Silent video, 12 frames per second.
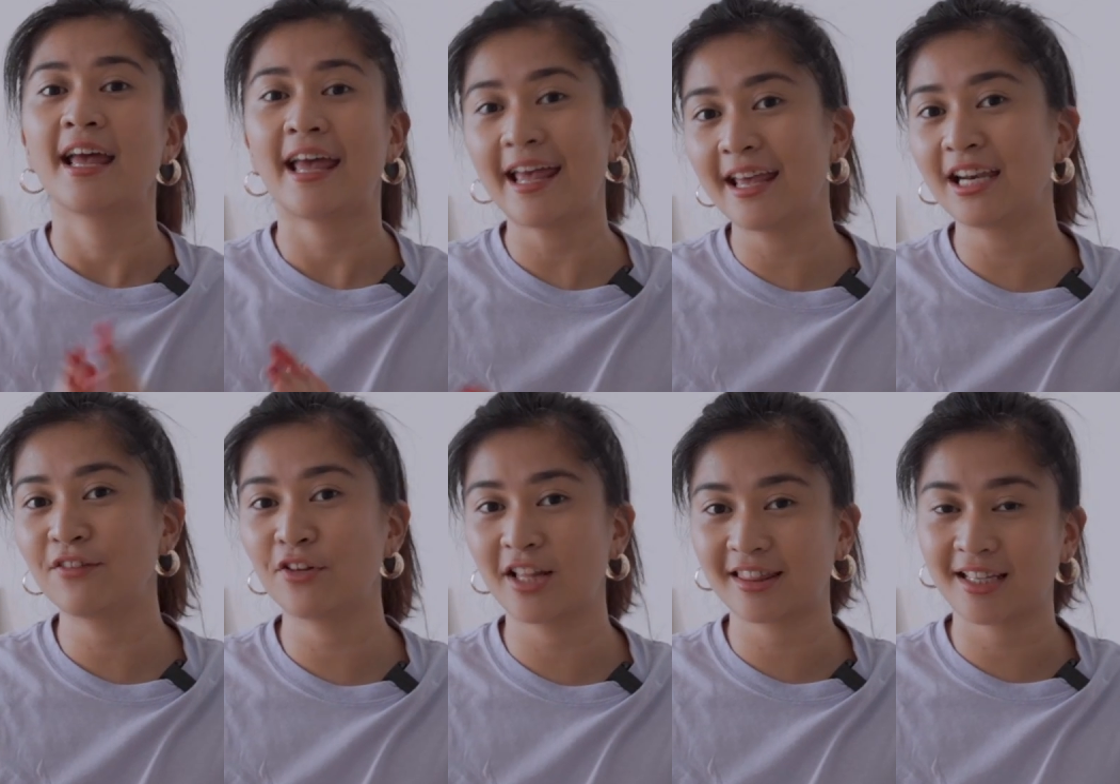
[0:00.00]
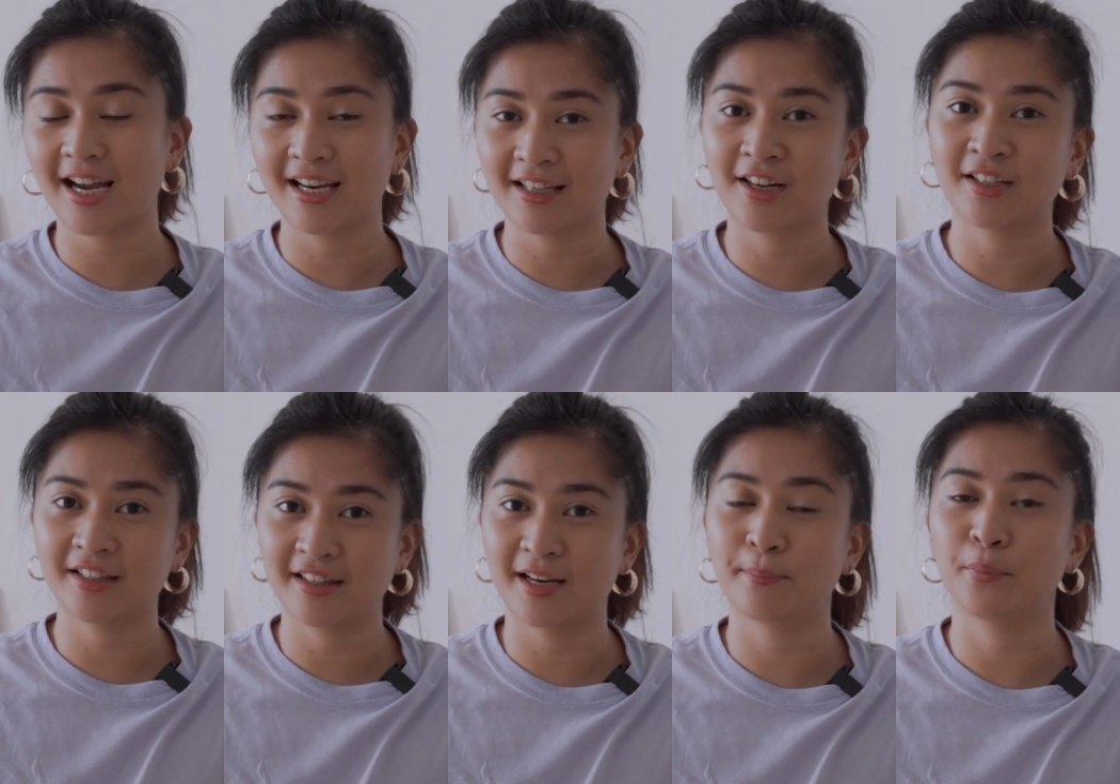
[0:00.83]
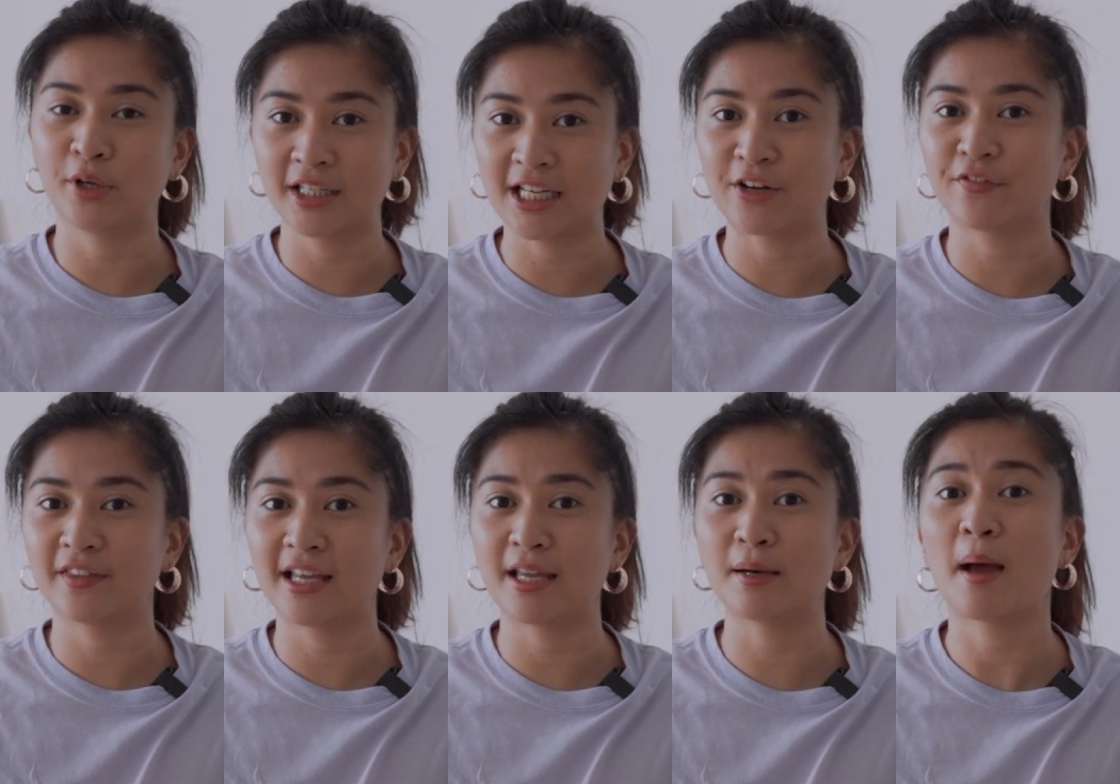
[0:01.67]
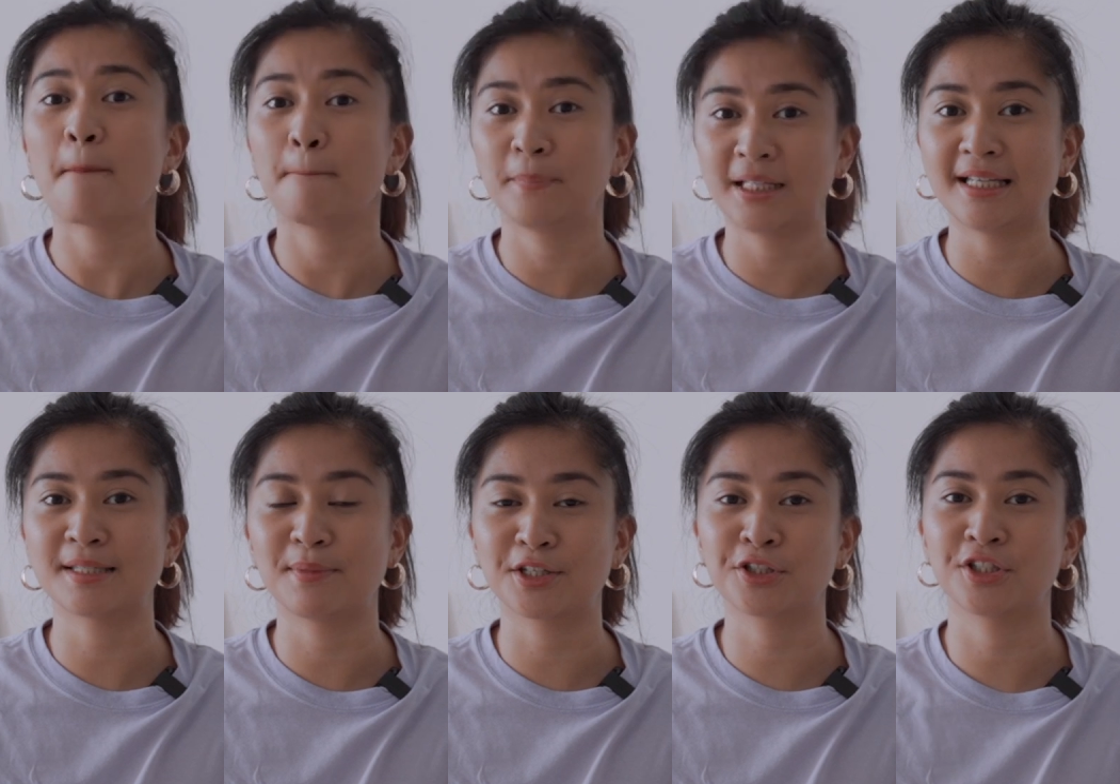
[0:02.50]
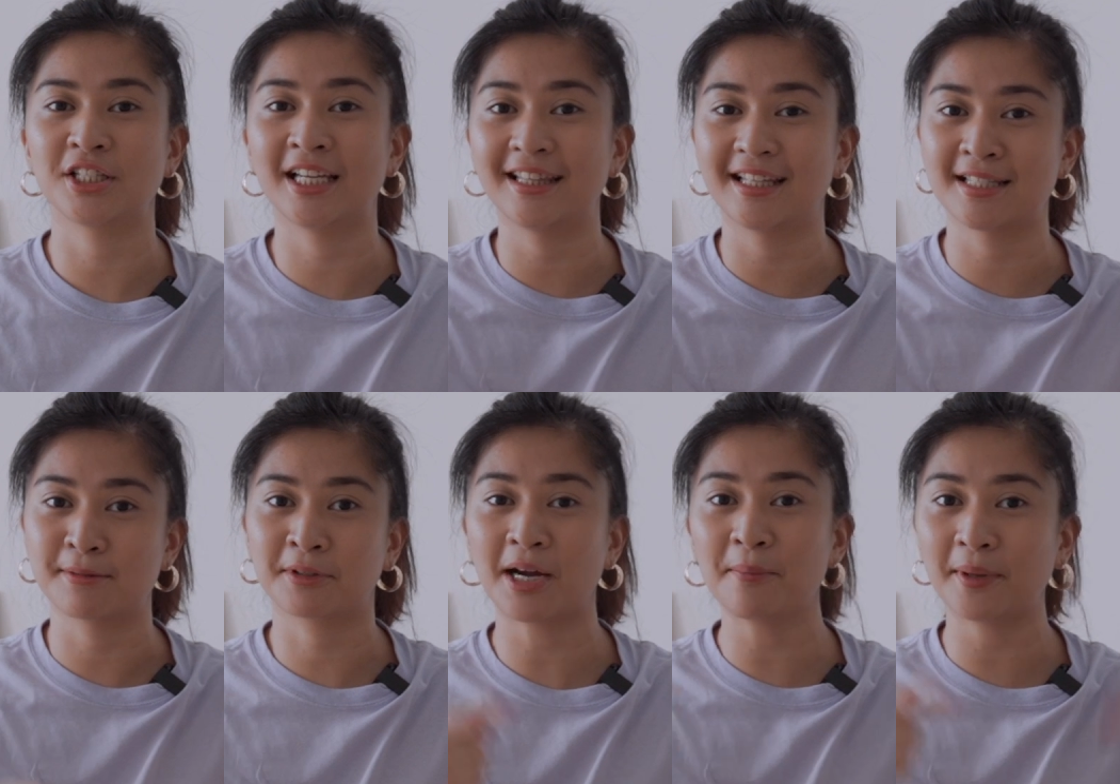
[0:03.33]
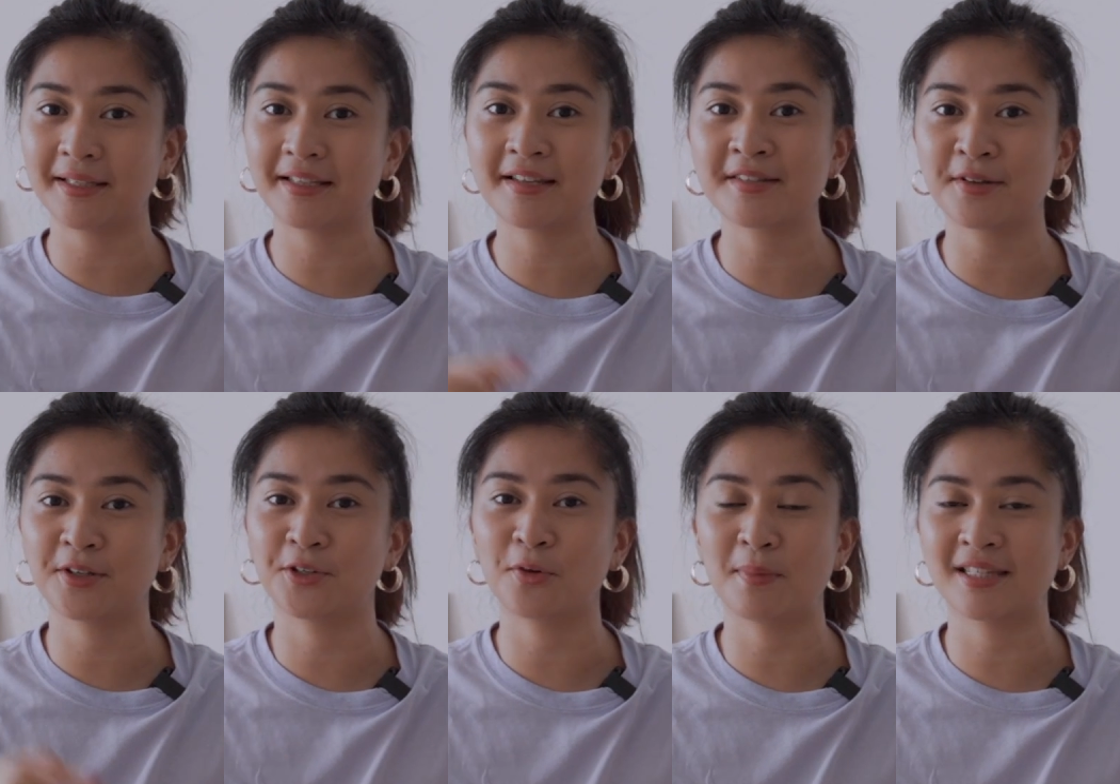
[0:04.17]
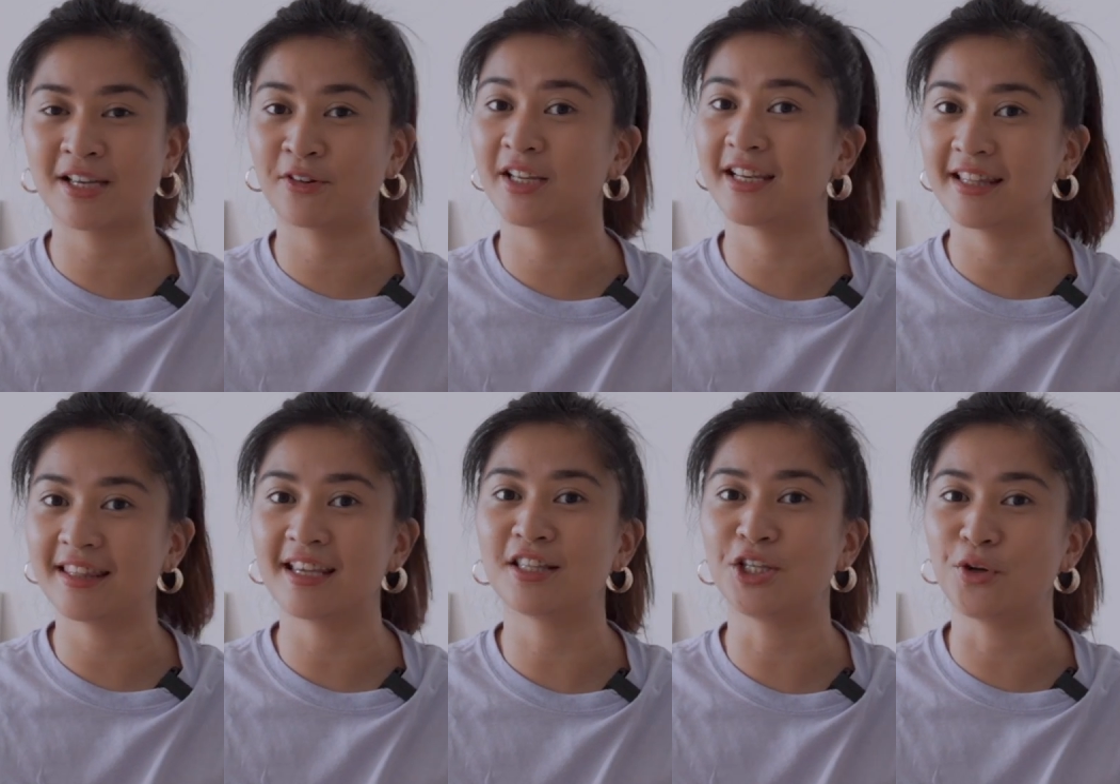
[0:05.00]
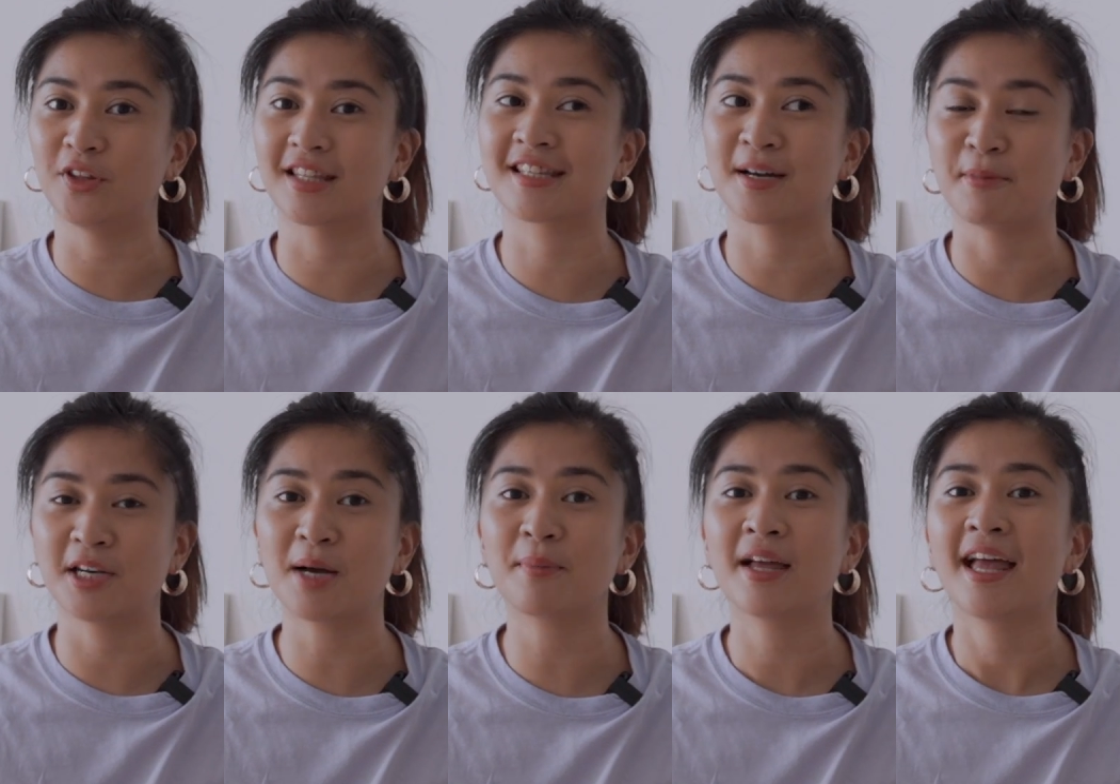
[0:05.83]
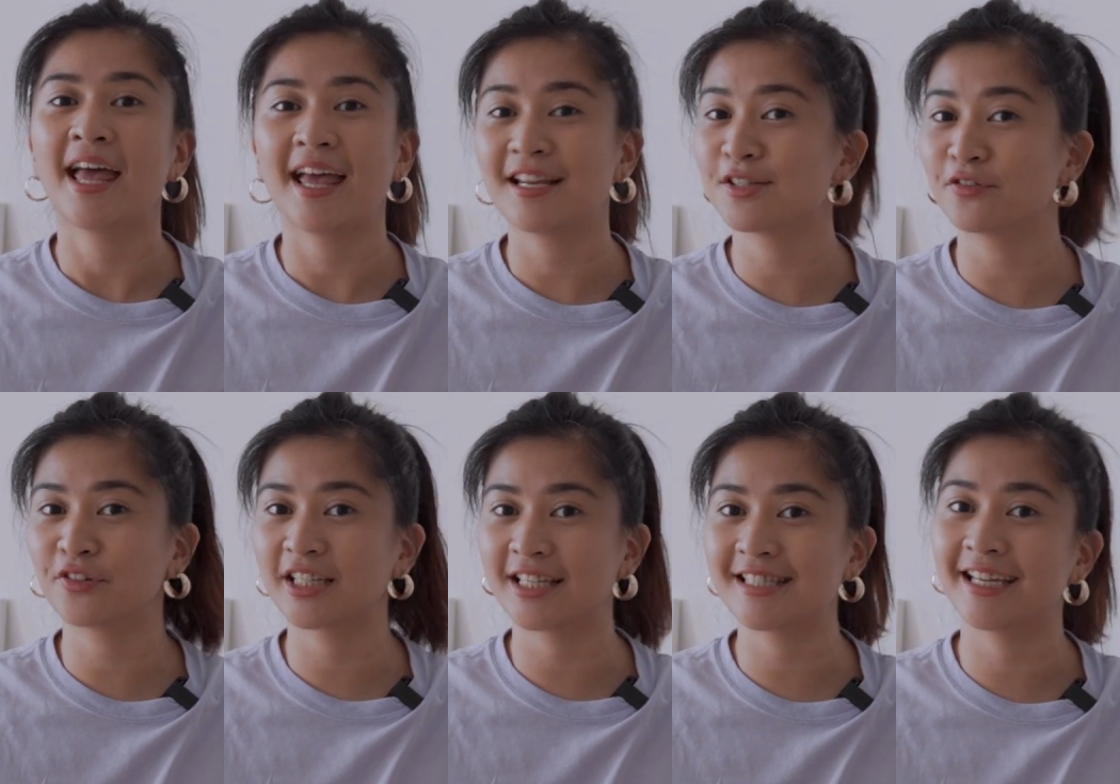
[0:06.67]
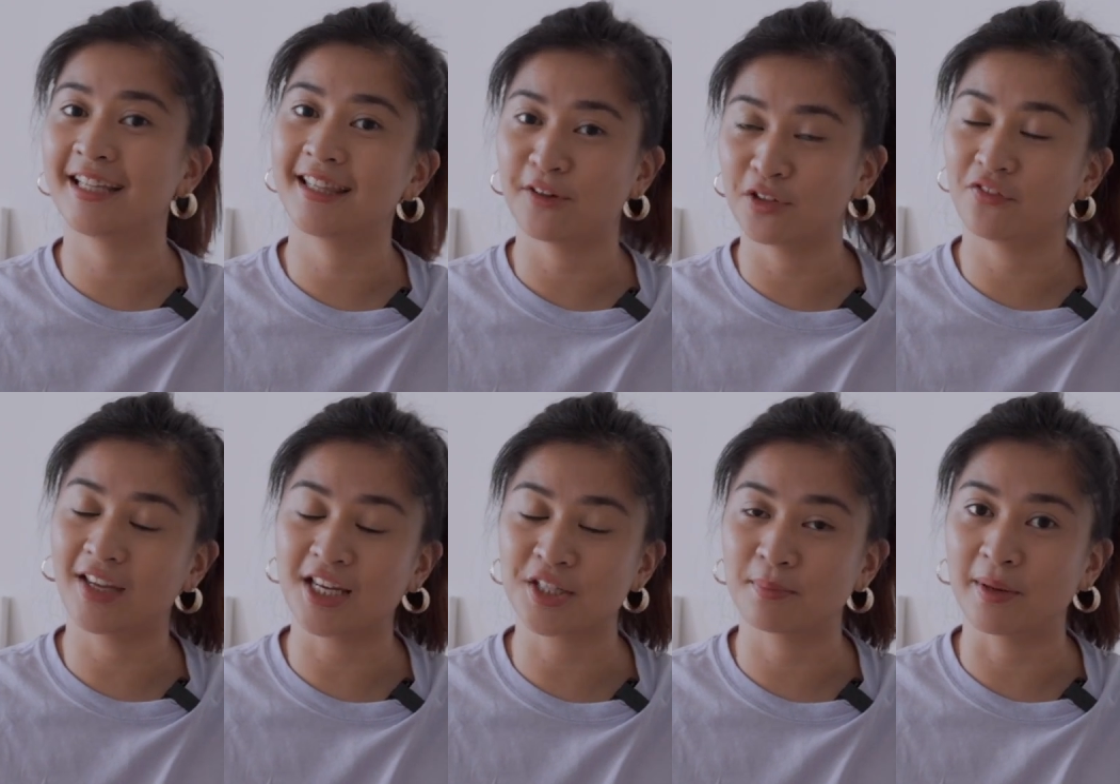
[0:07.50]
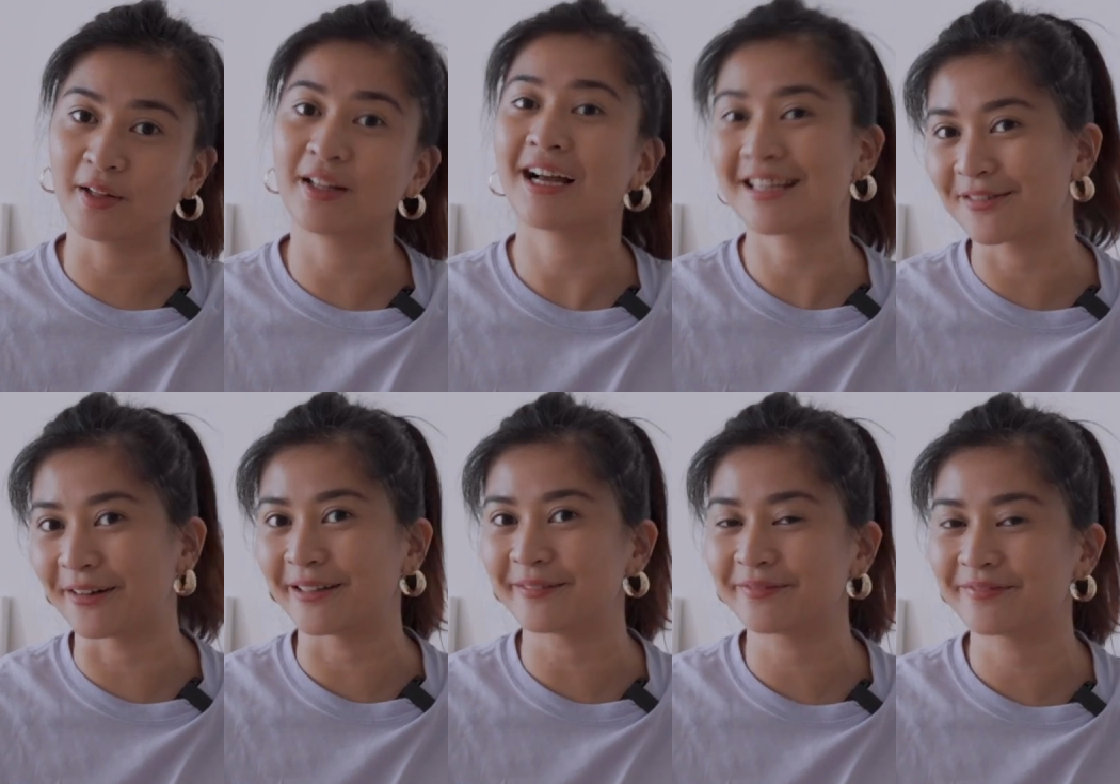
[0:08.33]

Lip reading: And if you like the kind of content that I'm putting out, then please make sure to hit the subscribe button so you don't miss out on anything new that's coming up. And don't forget to hit the notification bell as well.